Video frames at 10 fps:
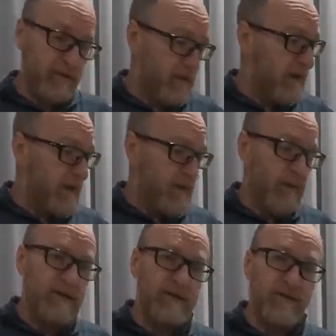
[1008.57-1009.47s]
So
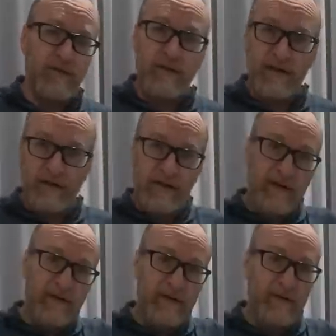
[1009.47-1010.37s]
once you've stood
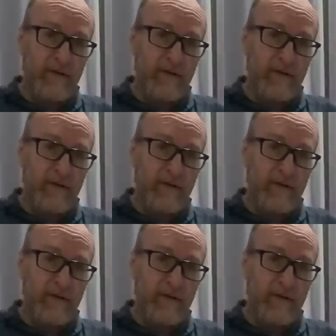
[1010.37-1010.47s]
underneath it,